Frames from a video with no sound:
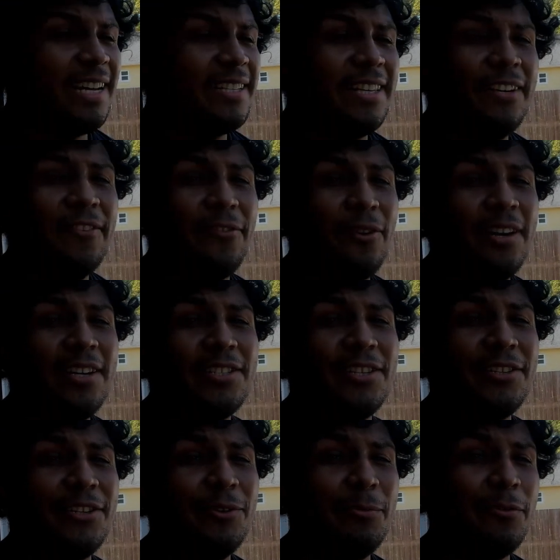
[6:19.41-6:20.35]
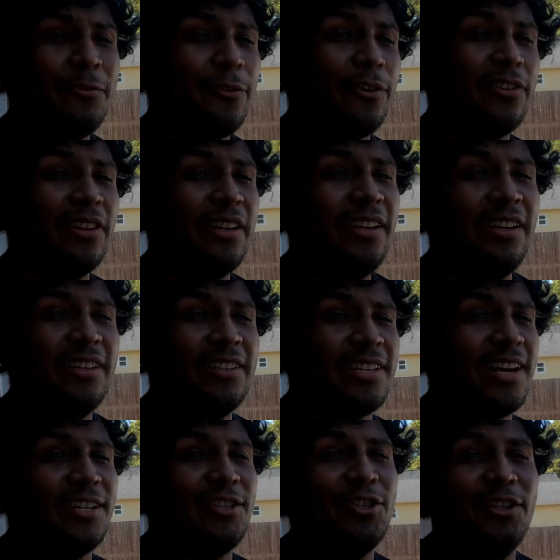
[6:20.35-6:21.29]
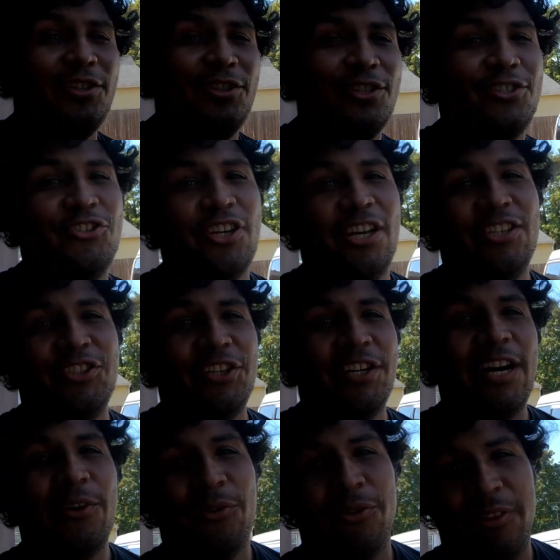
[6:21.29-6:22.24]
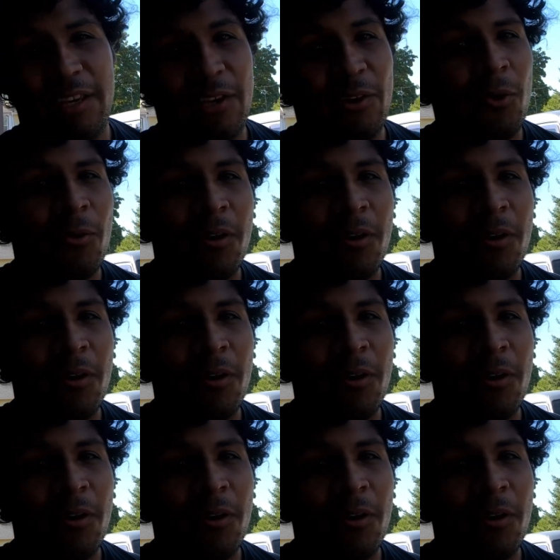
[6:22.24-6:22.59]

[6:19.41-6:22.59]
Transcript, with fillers: last thing for us to do before cleaning is actually just changing out the